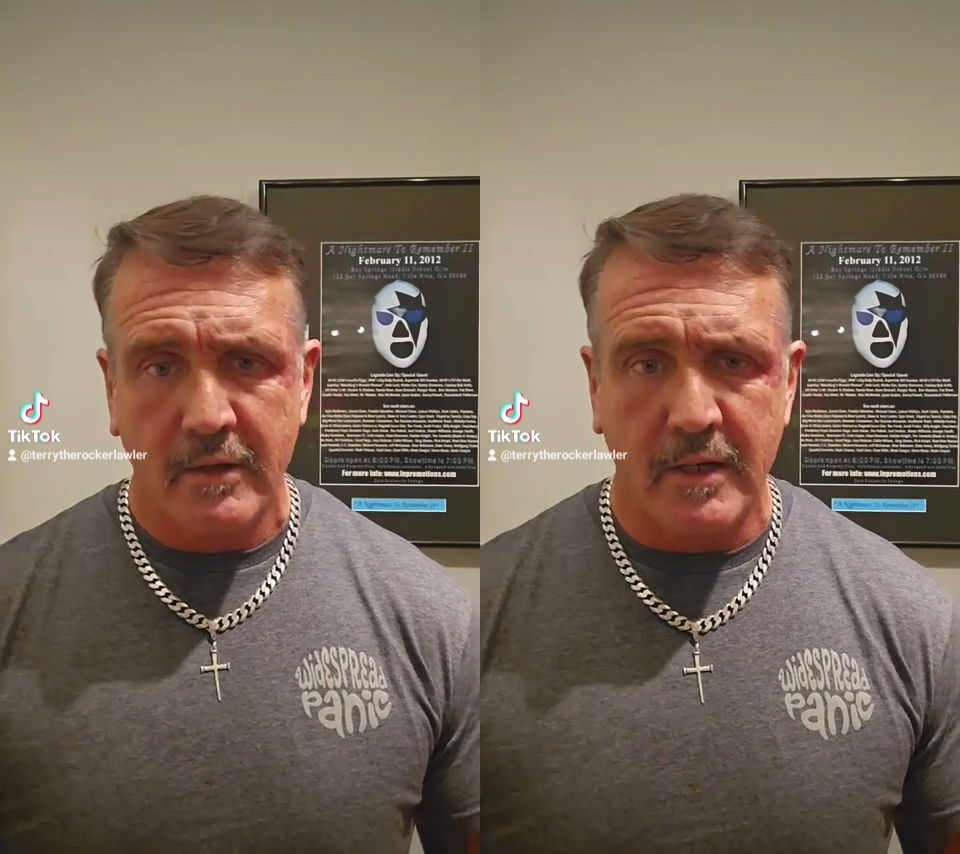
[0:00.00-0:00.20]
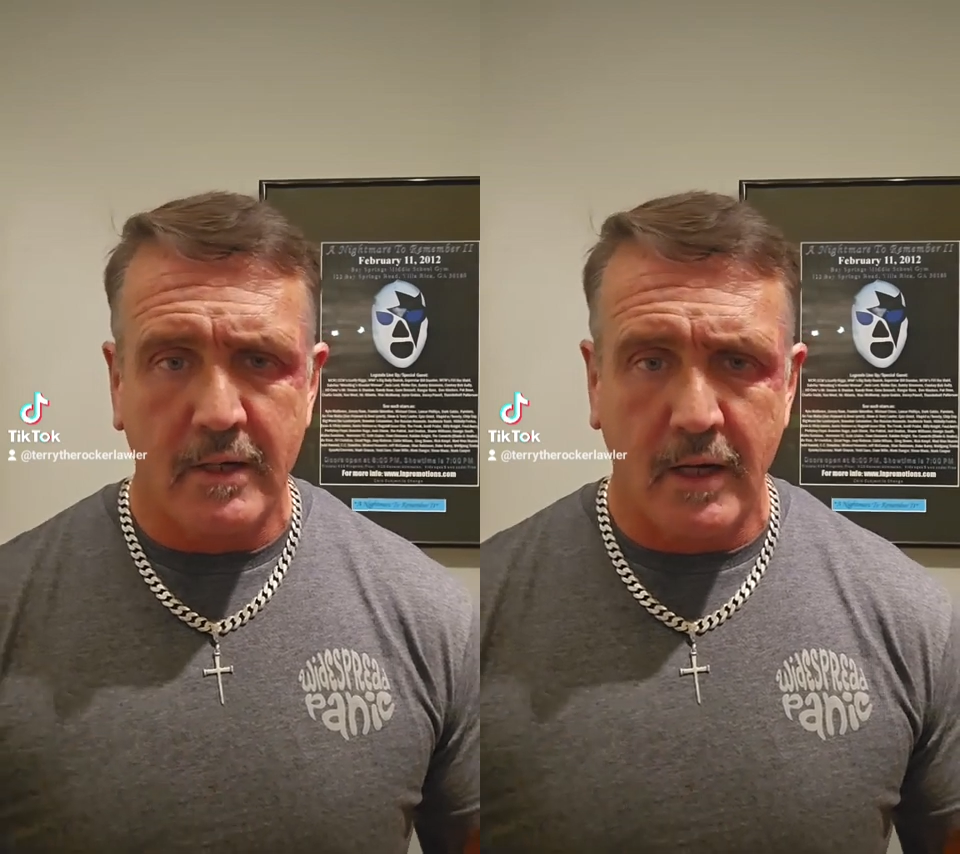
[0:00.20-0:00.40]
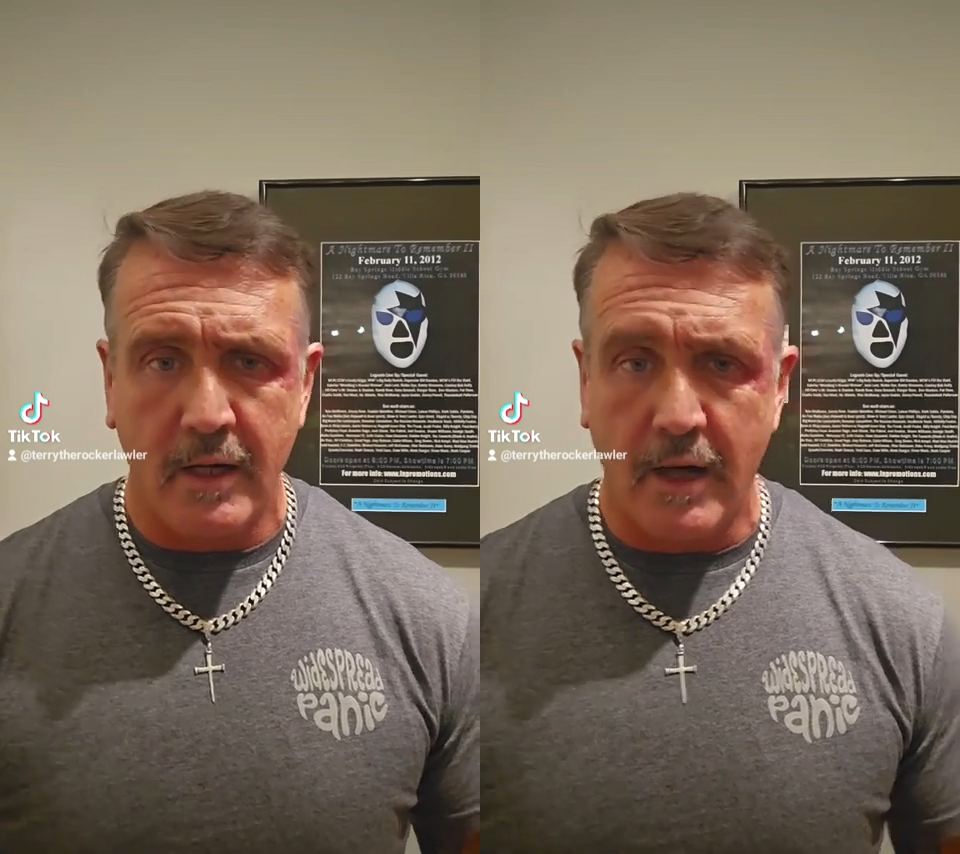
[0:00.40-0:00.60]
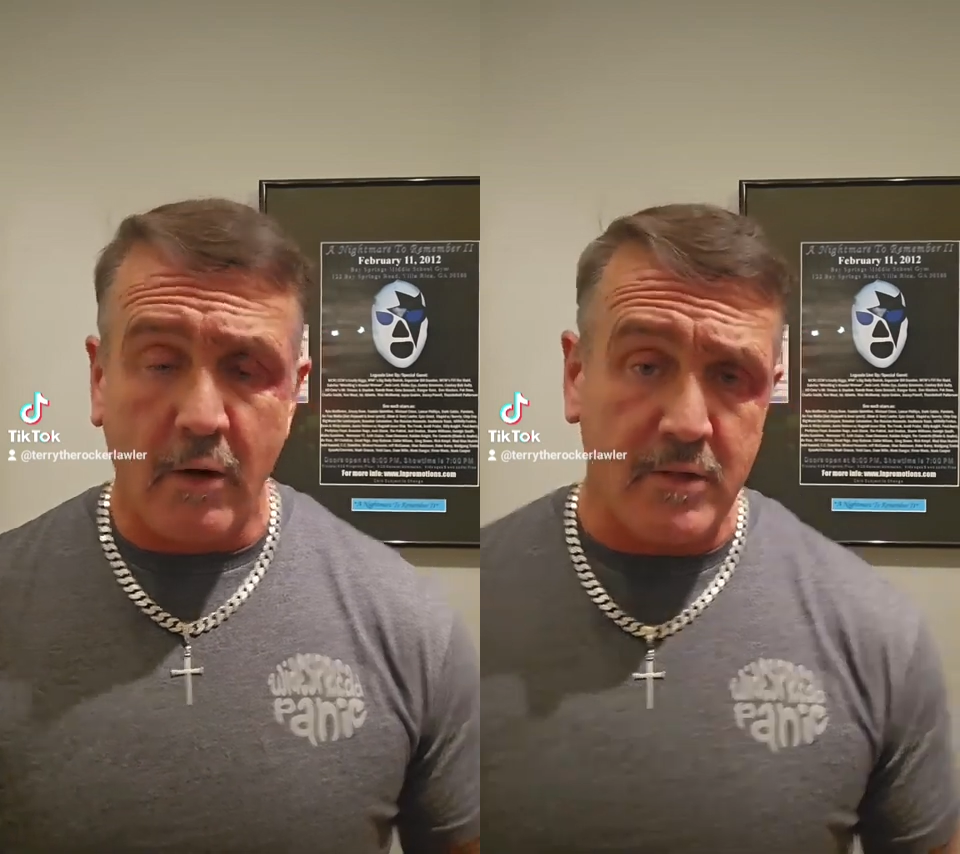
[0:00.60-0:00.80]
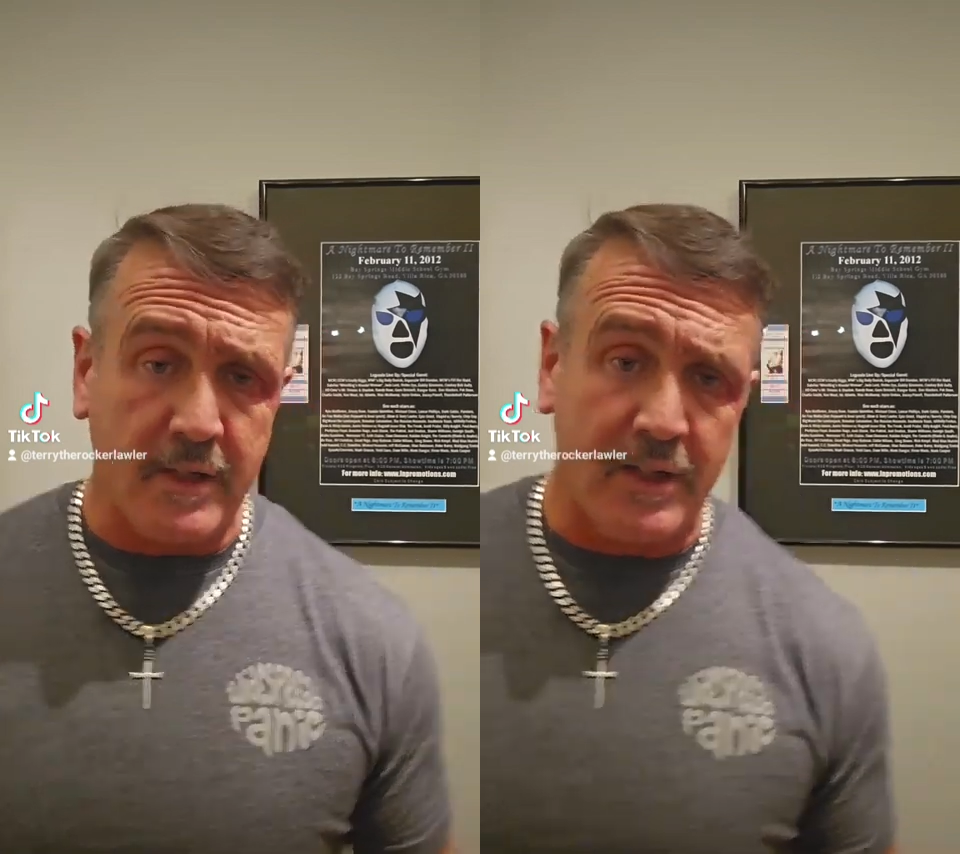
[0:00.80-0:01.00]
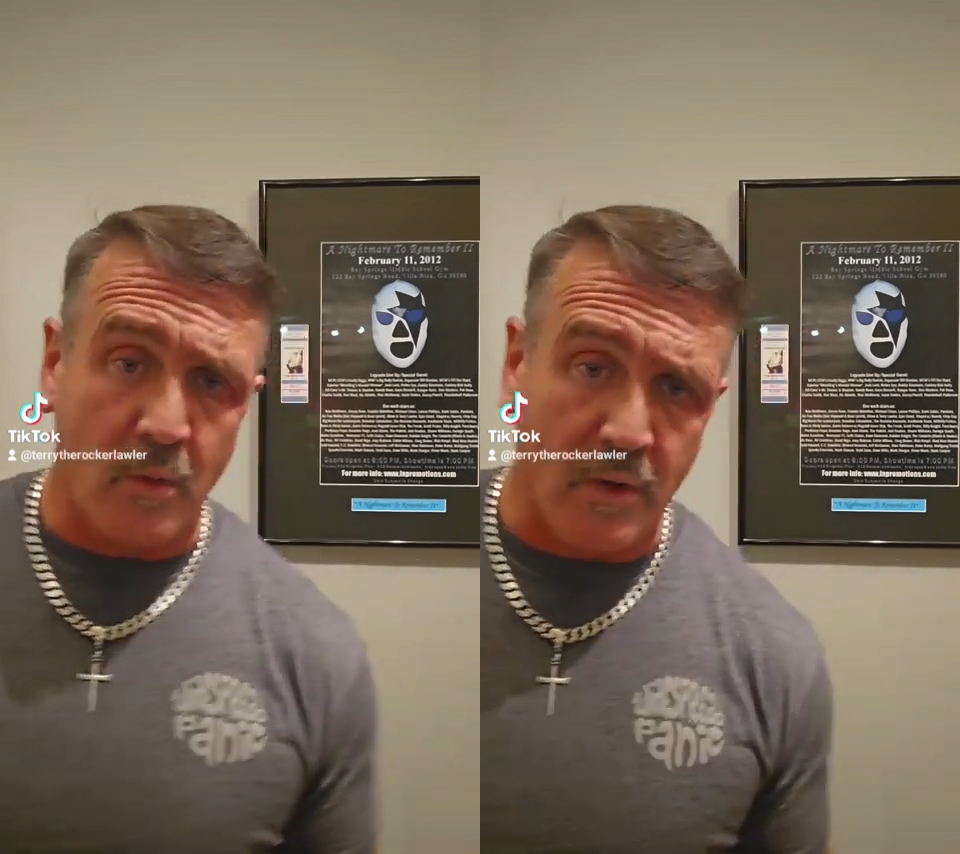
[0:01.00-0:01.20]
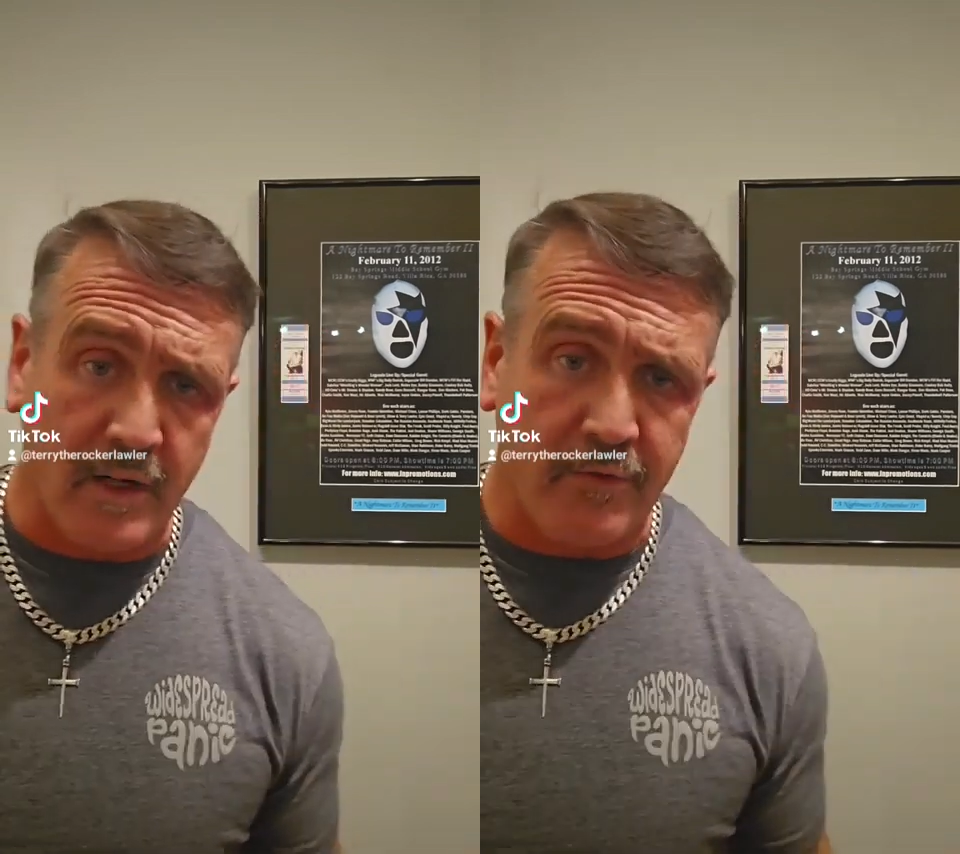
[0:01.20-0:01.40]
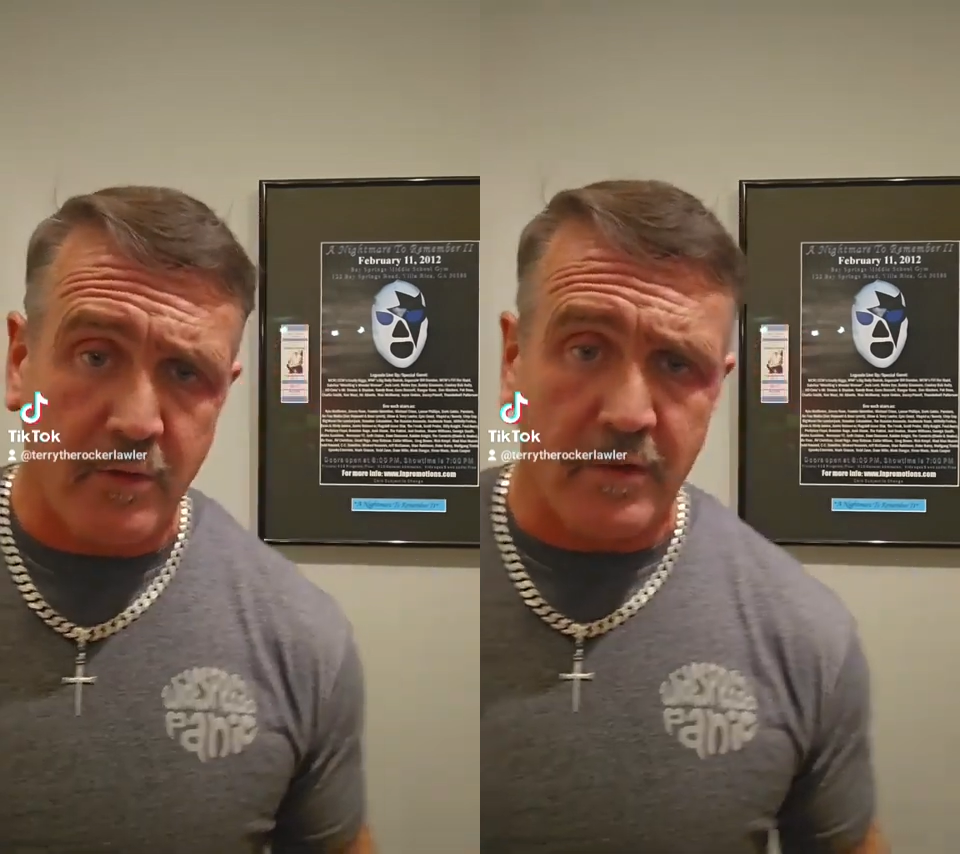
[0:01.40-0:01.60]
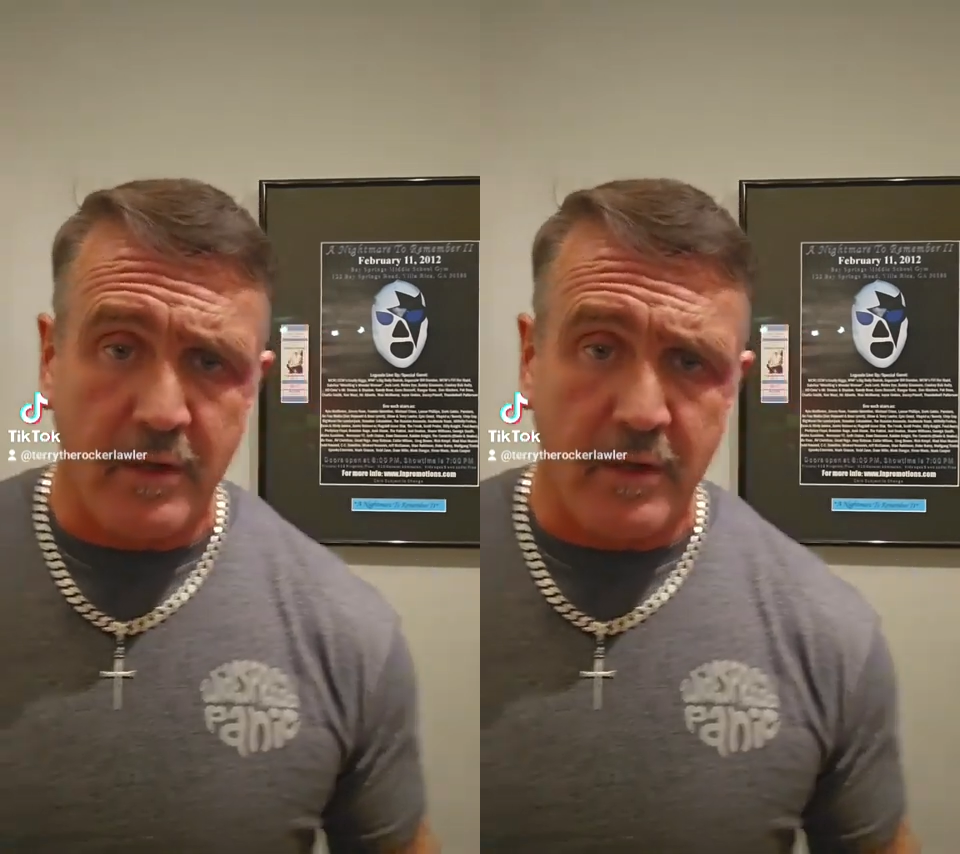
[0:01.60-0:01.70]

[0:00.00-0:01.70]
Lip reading: that also got to work a few of